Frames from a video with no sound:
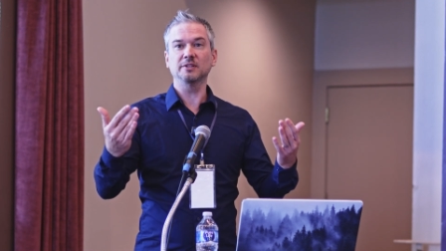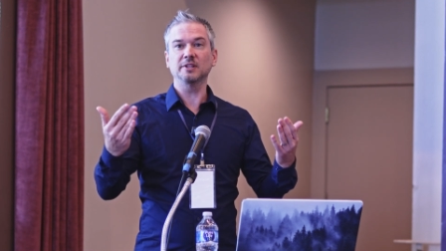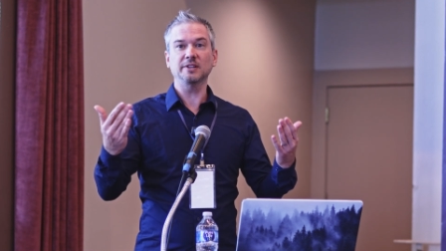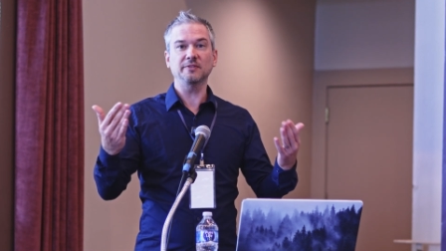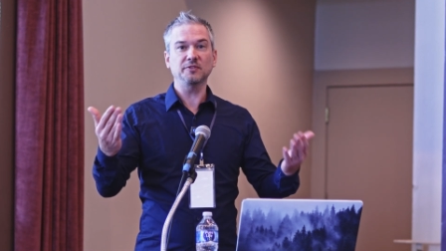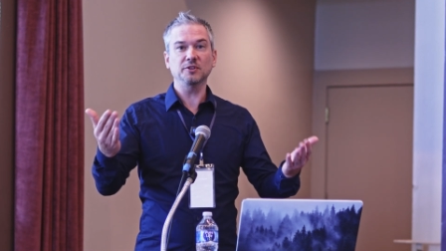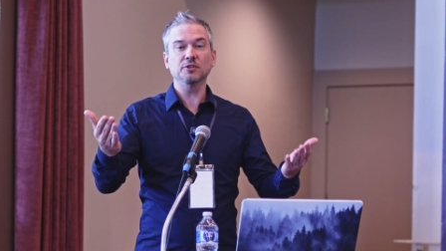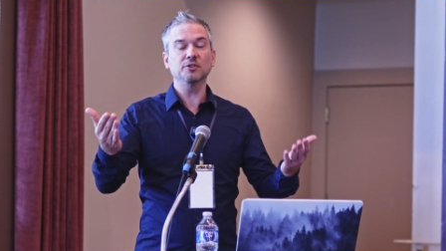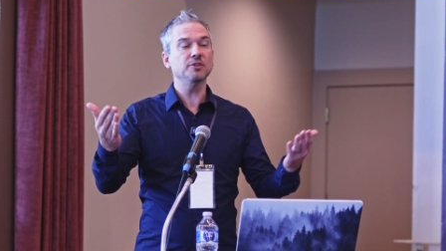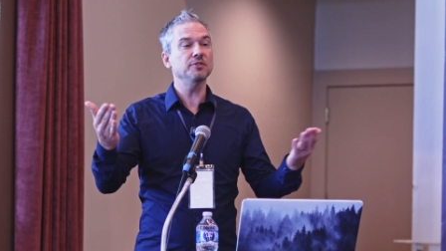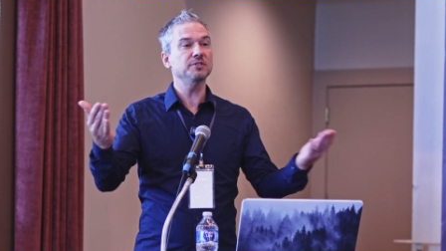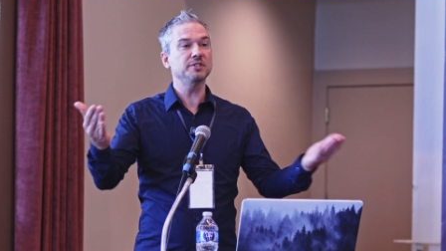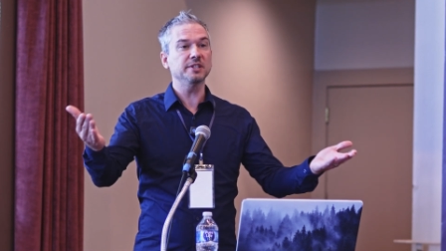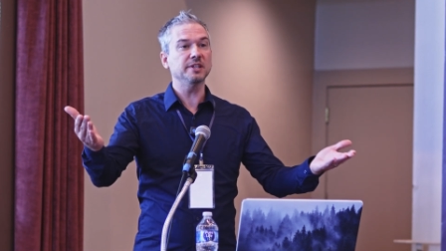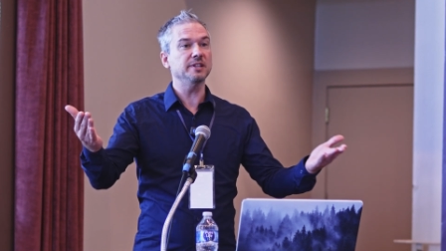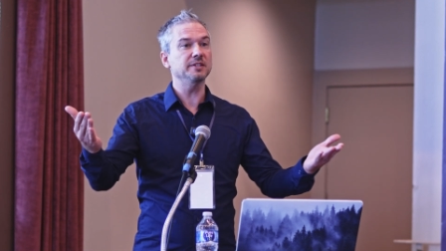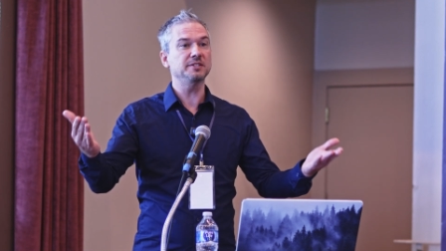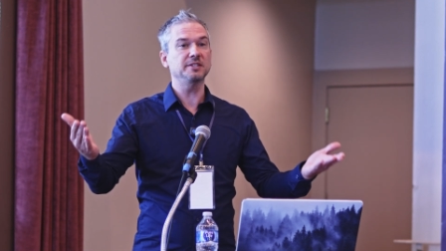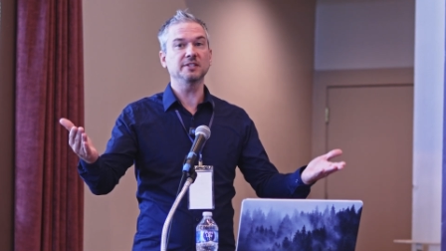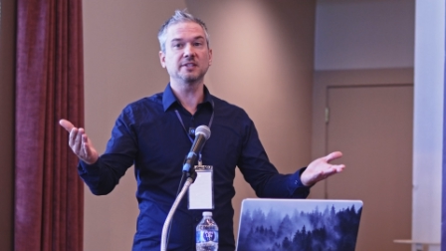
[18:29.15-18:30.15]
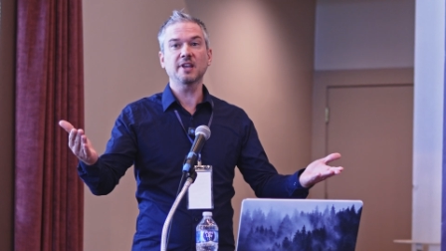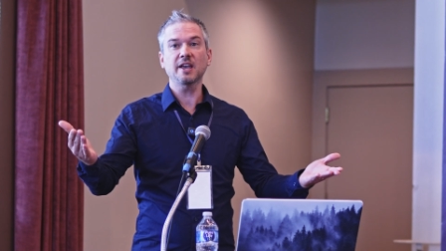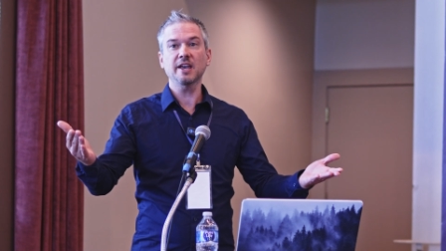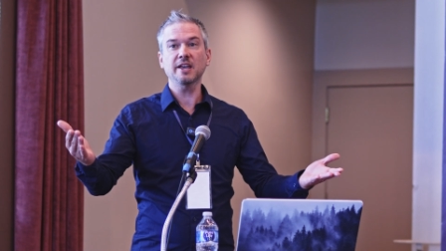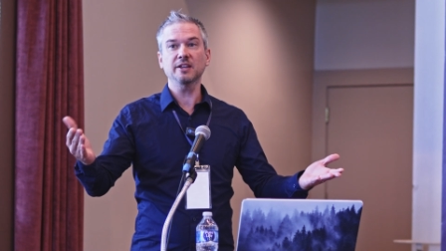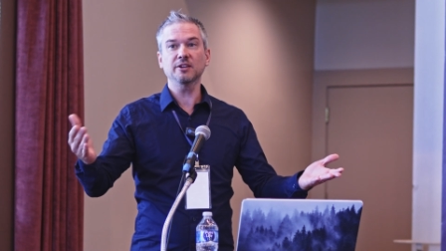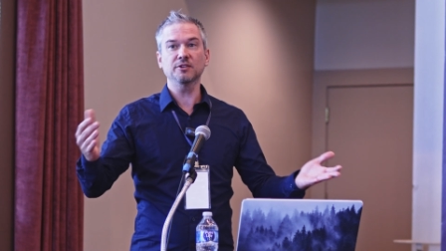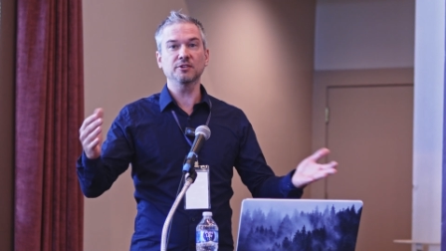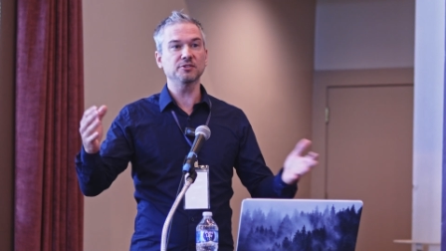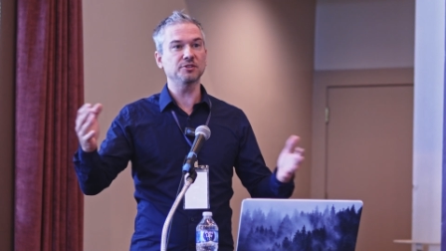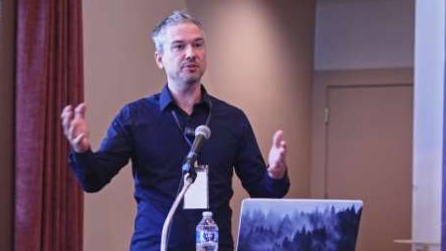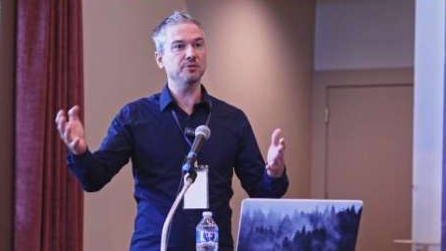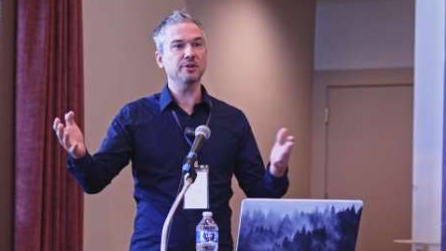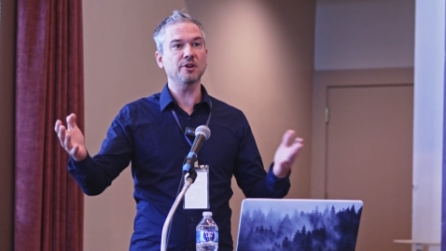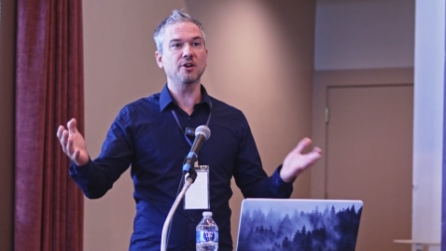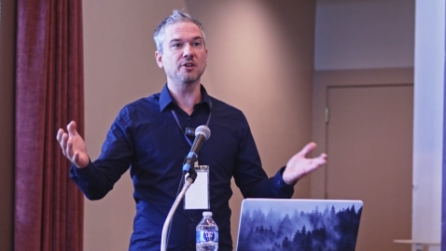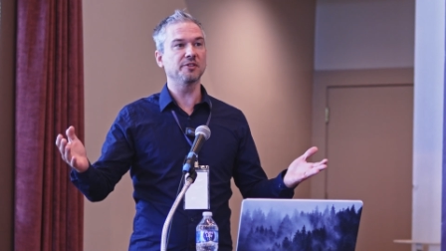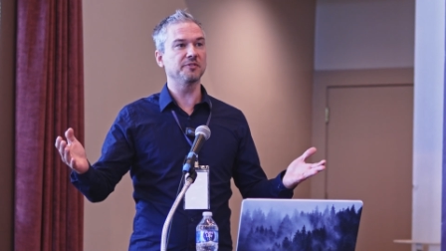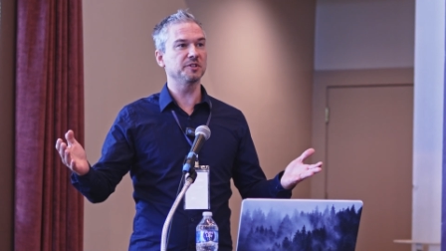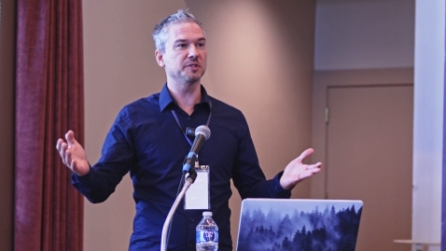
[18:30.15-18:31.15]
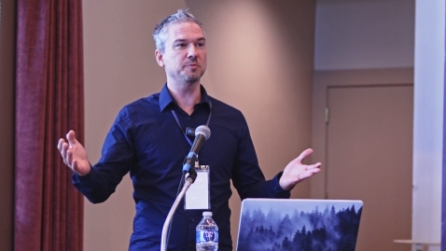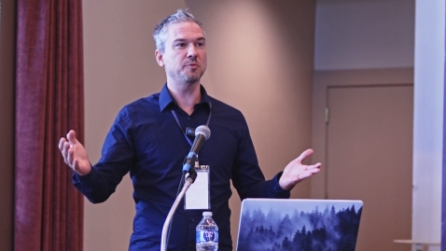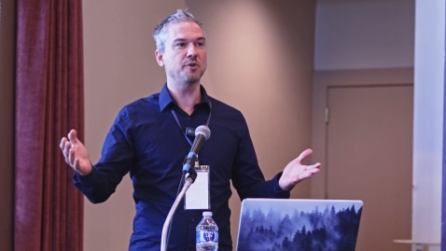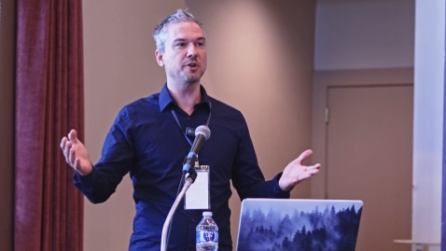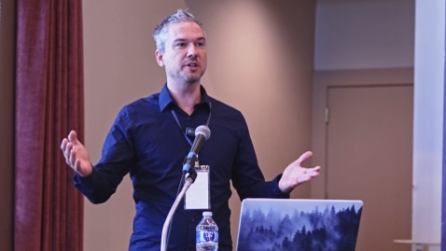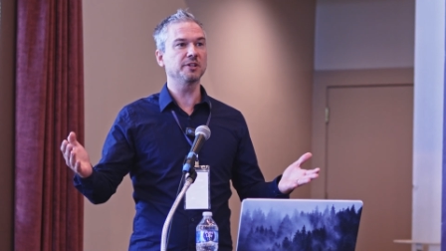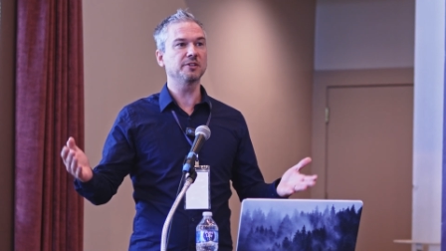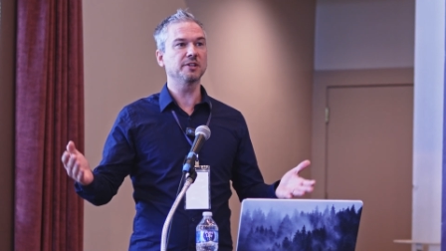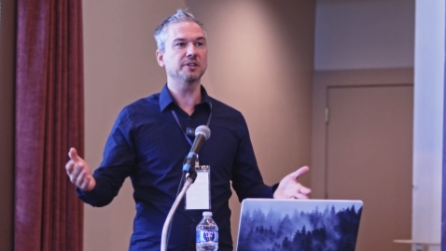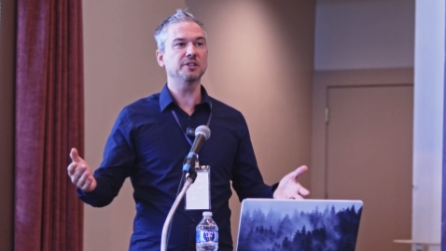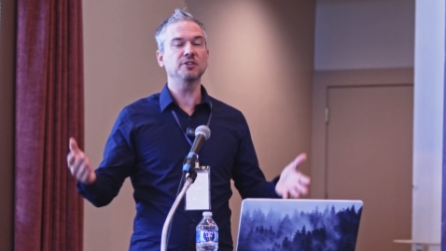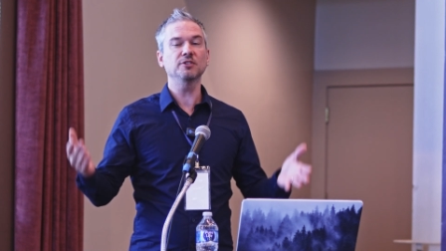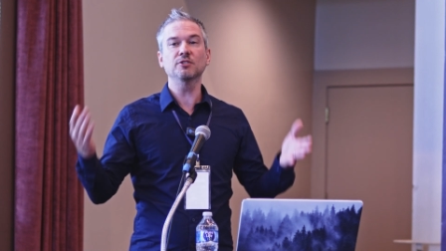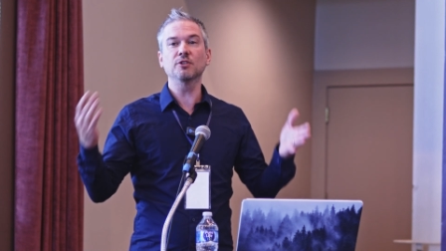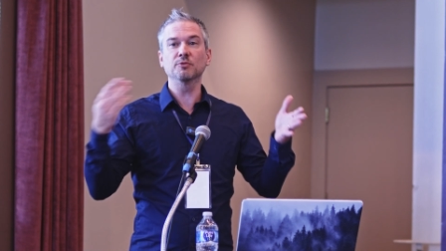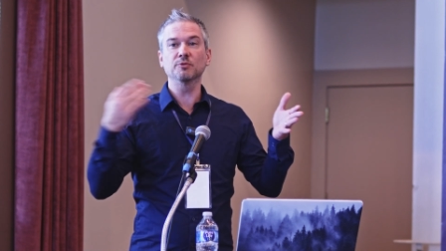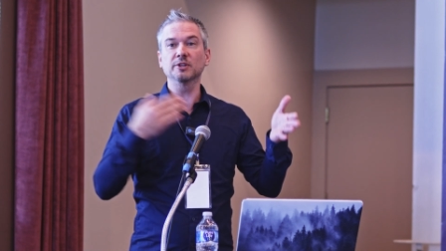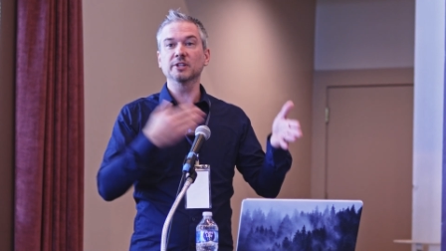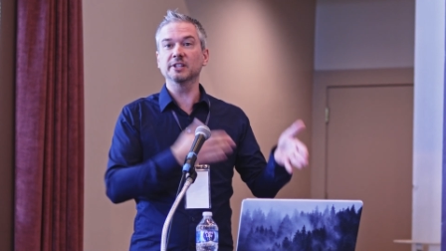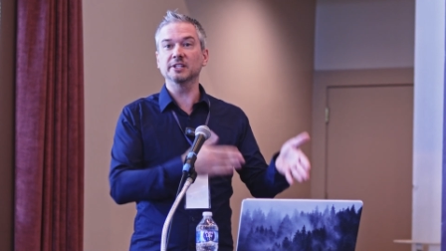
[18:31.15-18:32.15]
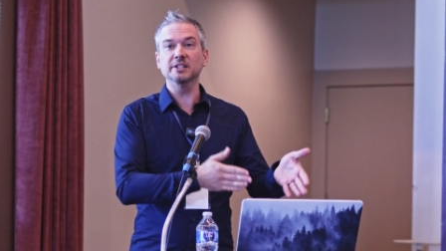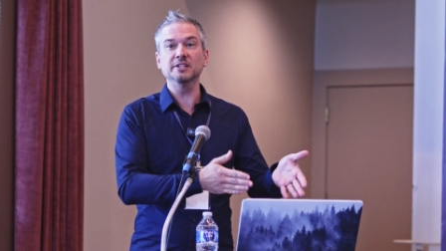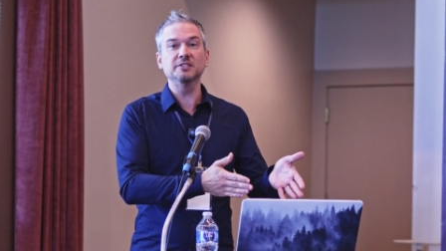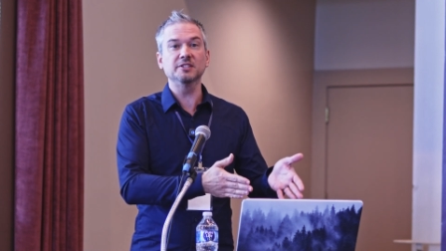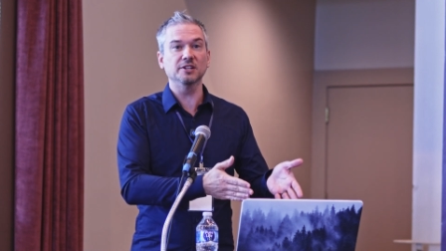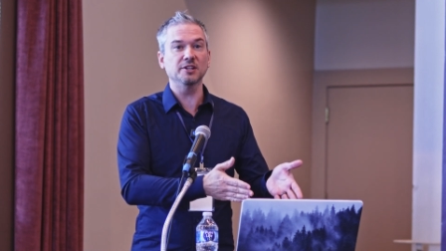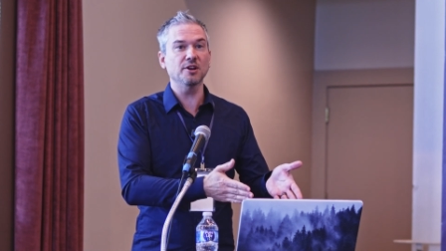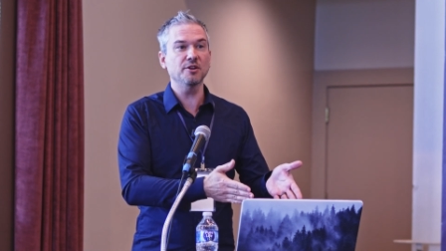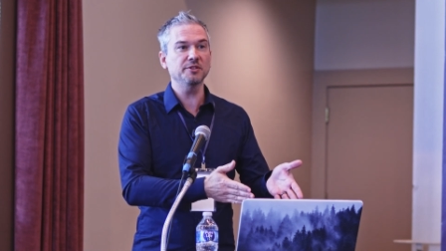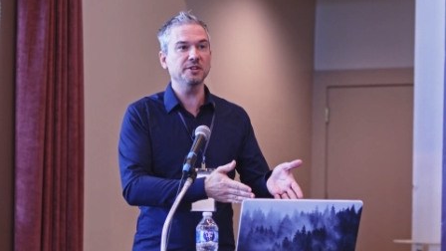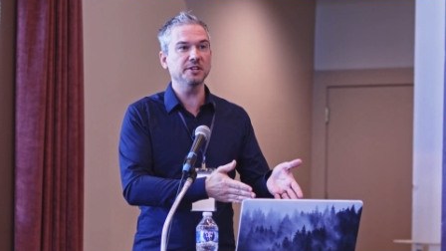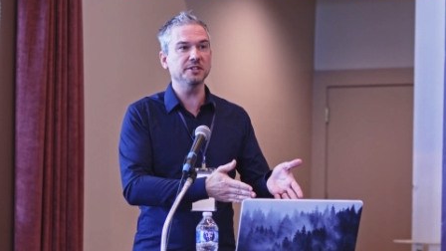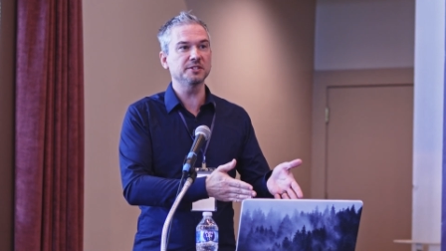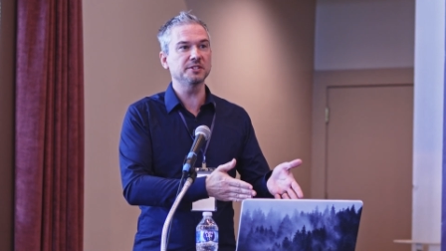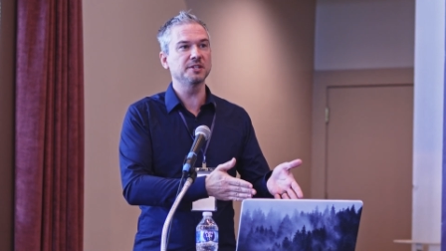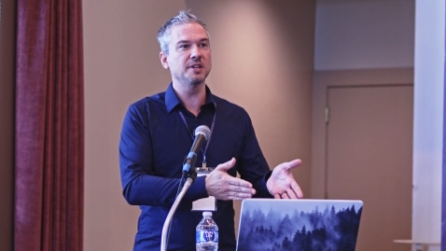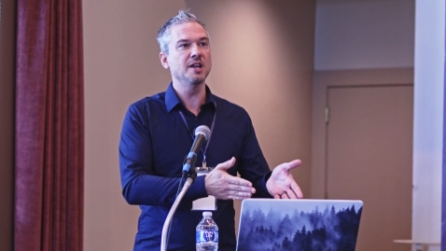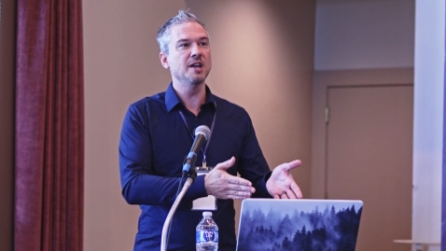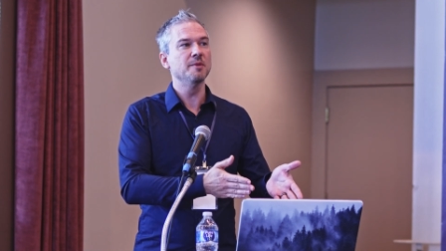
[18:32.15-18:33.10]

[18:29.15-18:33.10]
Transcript: if you're using ECK or you're doing all of this point and click, you don't really need to know this.